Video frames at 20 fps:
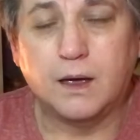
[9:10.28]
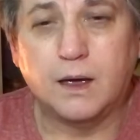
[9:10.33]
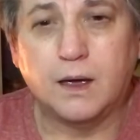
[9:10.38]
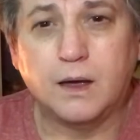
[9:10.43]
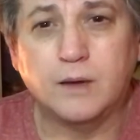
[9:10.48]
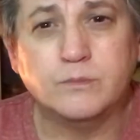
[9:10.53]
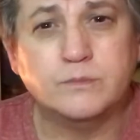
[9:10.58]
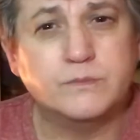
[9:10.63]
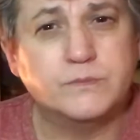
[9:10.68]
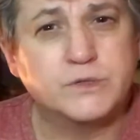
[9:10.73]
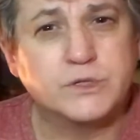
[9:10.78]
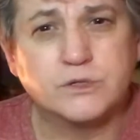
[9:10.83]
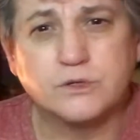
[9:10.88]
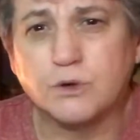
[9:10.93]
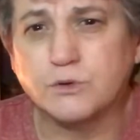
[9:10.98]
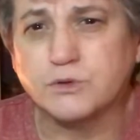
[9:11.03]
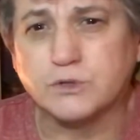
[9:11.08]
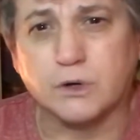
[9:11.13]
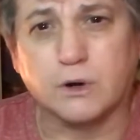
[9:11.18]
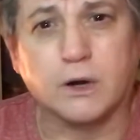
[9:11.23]
I'm
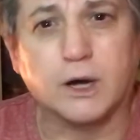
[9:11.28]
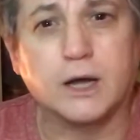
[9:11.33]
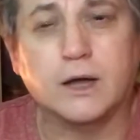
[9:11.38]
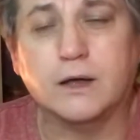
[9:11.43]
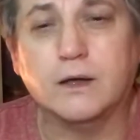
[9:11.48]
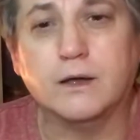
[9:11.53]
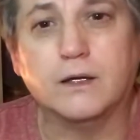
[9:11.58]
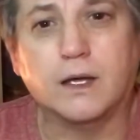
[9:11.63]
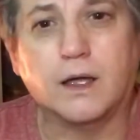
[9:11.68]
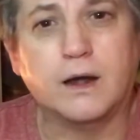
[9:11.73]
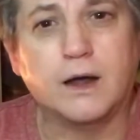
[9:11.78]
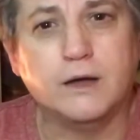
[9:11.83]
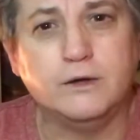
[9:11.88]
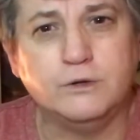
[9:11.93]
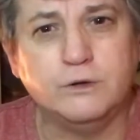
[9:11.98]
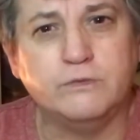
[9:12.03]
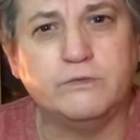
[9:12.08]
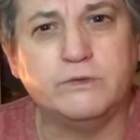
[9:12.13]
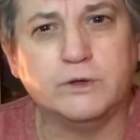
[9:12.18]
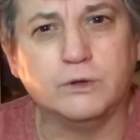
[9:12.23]
so sorry, and I
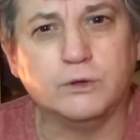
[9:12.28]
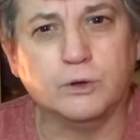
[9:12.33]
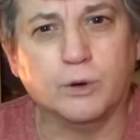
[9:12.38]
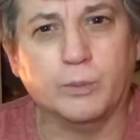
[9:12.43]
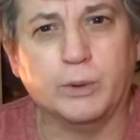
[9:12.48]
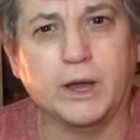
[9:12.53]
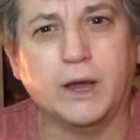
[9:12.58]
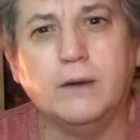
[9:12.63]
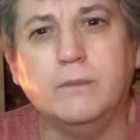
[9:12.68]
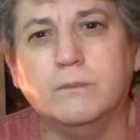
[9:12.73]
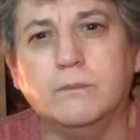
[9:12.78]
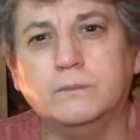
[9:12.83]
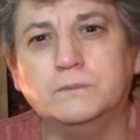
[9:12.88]
do feel your pain.